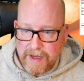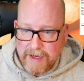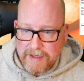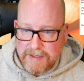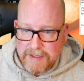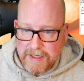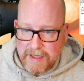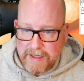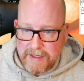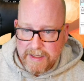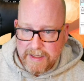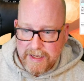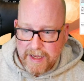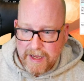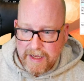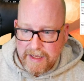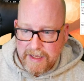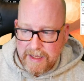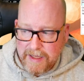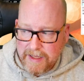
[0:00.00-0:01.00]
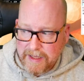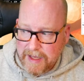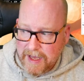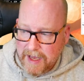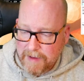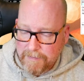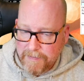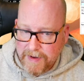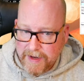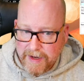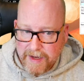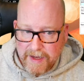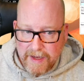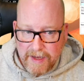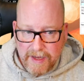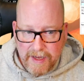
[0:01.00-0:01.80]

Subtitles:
actually take camping